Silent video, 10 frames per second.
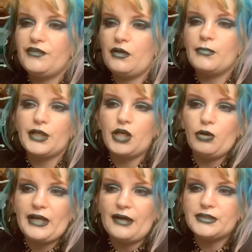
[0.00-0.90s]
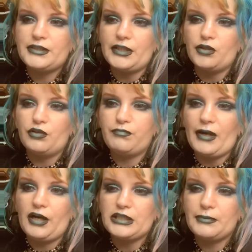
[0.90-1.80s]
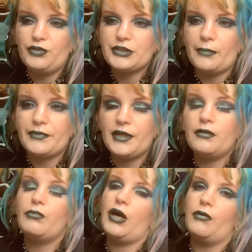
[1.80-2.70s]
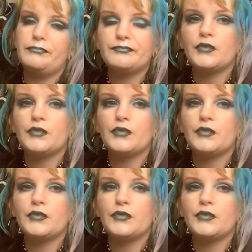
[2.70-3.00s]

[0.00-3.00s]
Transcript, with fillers: If I'm like going out to dinner with my husband or something, well,